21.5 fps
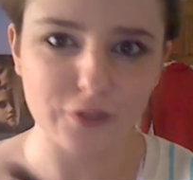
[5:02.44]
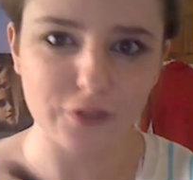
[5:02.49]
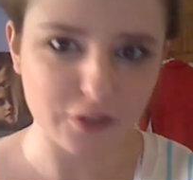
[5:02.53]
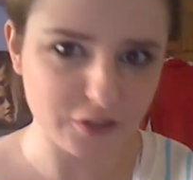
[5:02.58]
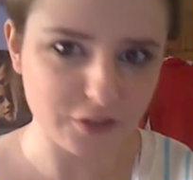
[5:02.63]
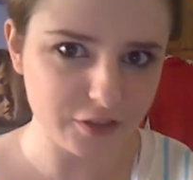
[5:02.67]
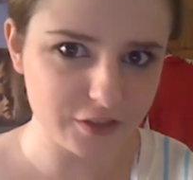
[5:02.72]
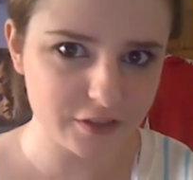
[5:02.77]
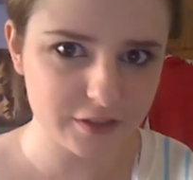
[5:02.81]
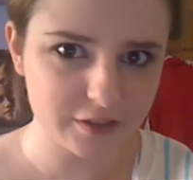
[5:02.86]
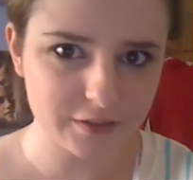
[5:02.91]

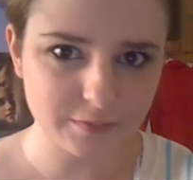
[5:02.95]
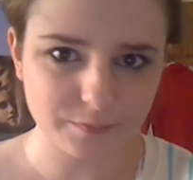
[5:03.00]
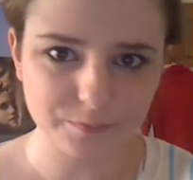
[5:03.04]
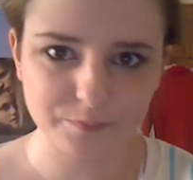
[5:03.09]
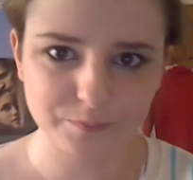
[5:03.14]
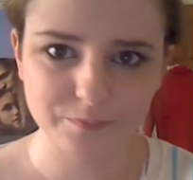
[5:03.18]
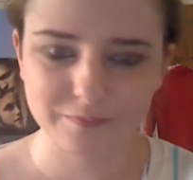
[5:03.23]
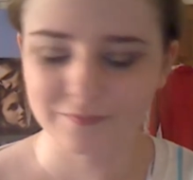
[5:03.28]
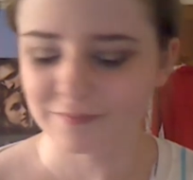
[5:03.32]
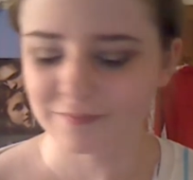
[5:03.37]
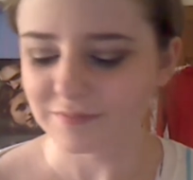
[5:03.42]
first
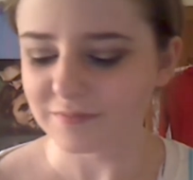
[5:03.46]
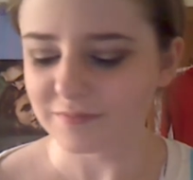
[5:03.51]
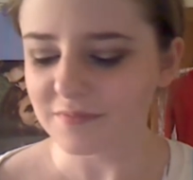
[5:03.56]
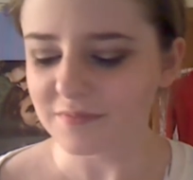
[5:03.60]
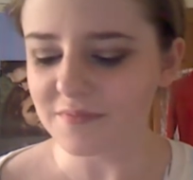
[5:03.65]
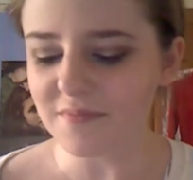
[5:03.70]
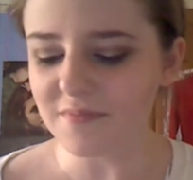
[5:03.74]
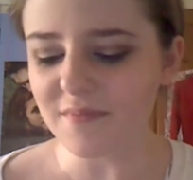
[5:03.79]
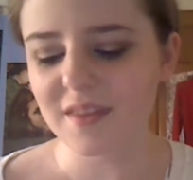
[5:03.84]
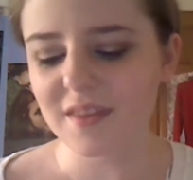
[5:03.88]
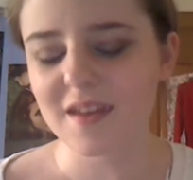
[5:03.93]

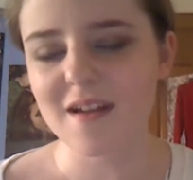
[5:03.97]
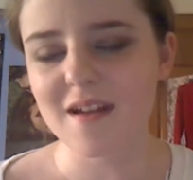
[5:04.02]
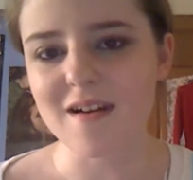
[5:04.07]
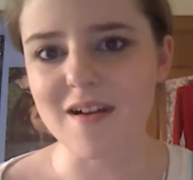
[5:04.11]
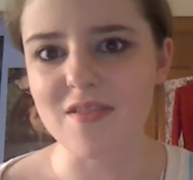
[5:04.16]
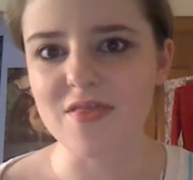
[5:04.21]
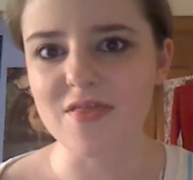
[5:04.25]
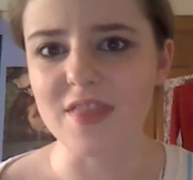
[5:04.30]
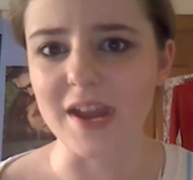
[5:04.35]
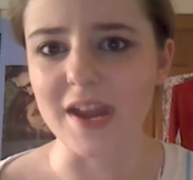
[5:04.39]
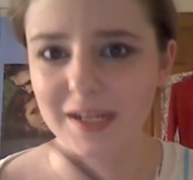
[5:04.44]

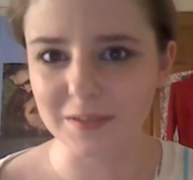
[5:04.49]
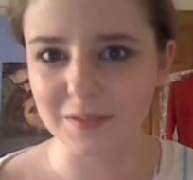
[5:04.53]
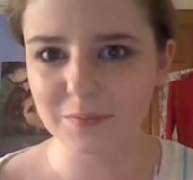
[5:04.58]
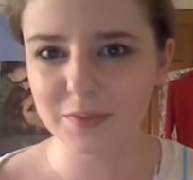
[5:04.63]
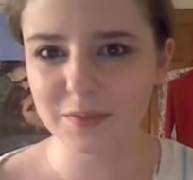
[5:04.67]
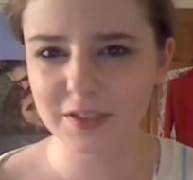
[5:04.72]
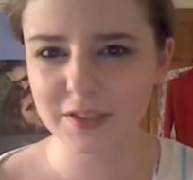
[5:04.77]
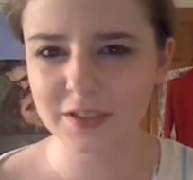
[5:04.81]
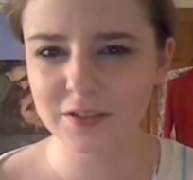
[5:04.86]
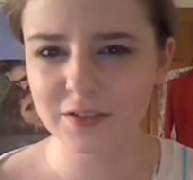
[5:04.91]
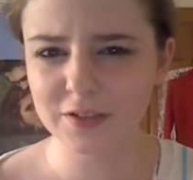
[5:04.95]
and then
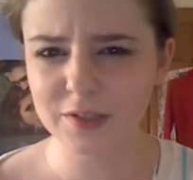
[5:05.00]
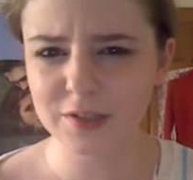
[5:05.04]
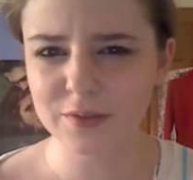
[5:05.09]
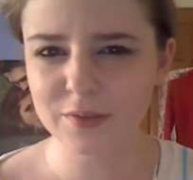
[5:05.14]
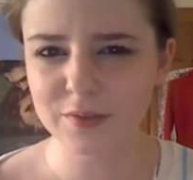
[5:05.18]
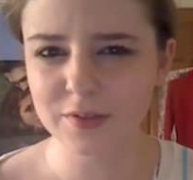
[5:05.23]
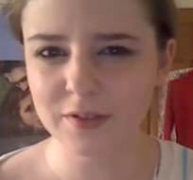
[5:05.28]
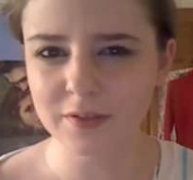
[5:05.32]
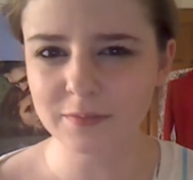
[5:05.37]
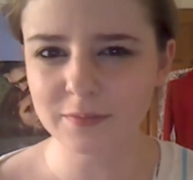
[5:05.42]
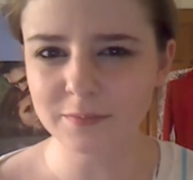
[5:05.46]
putting your
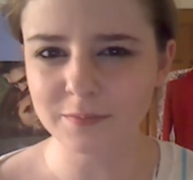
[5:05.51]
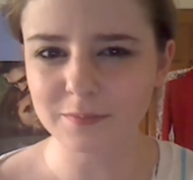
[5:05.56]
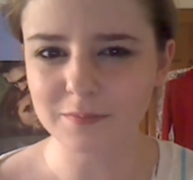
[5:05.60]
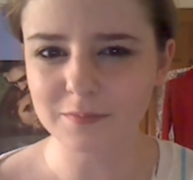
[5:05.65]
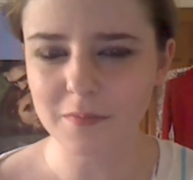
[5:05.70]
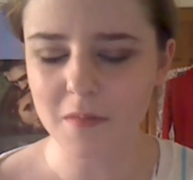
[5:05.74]
clothes on.